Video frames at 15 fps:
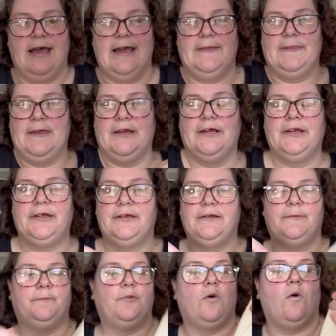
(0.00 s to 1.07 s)
And then I'm going
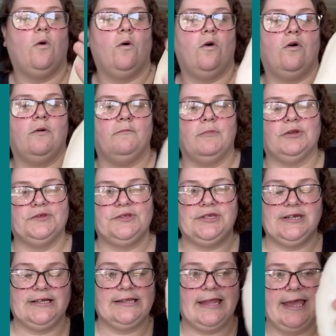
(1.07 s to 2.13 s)
to pour
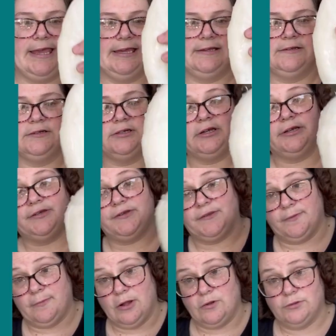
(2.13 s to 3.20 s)
monster clay into
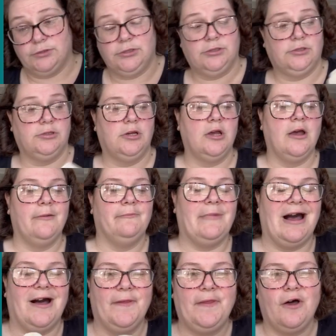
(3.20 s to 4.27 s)
the mold. My
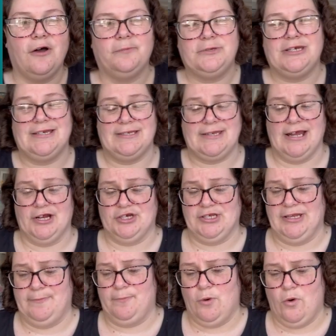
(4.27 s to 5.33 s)
other option is to
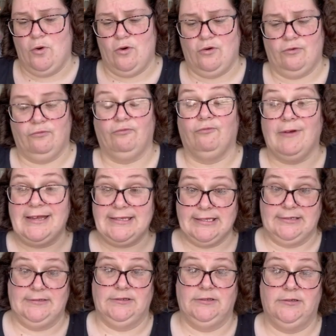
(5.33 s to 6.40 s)
actually pour
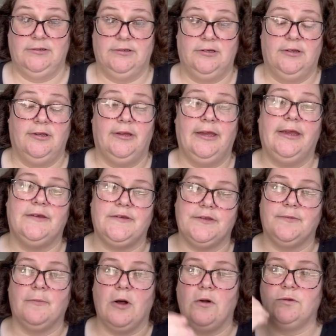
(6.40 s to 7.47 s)
resin into
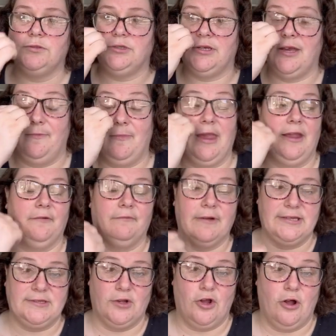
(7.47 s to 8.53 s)
the mold and make a
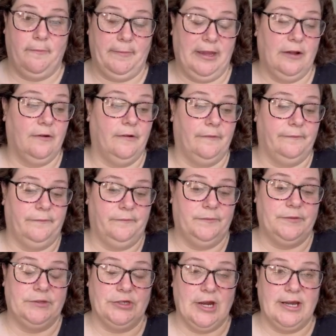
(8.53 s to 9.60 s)
resin copy of
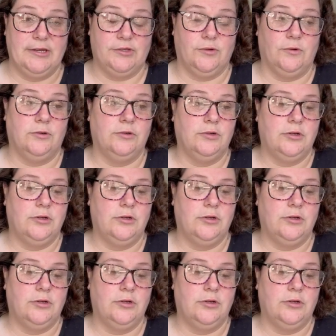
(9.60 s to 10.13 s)
the dinosaur.